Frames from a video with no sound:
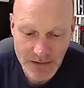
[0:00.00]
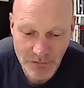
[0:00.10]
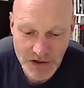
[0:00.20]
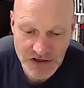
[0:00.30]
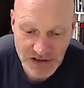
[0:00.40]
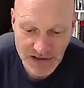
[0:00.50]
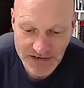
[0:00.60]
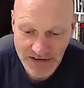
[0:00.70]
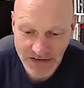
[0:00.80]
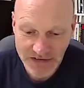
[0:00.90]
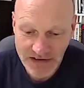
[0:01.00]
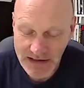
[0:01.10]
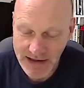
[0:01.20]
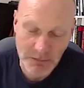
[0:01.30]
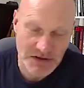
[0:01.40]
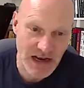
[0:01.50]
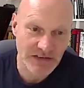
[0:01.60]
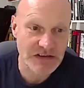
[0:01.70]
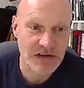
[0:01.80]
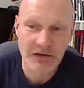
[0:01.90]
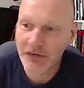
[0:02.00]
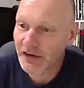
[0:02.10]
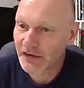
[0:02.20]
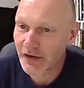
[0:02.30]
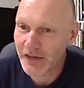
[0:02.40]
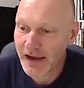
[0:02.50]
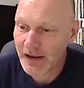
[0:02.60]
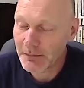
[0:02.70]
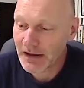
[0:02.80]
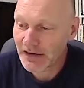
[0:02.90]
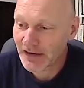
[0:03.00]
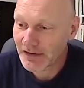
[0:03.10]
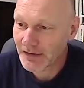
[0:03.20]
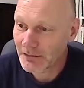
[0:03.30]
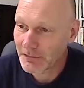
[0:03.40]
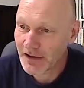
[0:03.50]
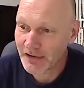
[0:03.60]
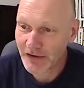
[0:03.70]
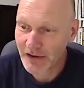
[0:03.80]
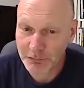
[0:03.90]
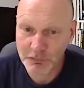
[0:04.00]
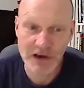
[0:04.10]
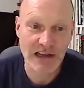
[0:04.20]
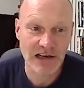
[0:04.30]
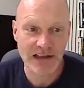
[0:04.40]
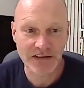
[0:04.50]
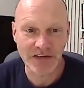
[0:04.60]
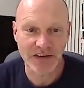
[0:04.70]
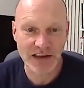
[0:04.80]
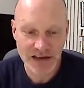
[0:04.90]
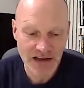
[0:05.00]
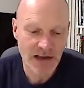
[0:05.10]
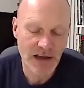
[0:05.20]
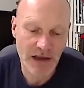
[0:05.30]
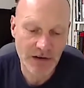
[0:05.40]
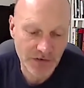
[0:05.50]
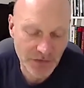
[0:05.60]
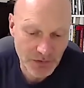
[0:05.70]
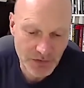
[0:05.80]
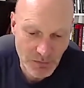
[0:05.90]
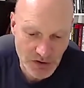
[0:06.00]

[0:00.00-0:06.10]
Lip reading: regional identity, language attitudes, and things like that, it makes it's really clear to see. And so I think my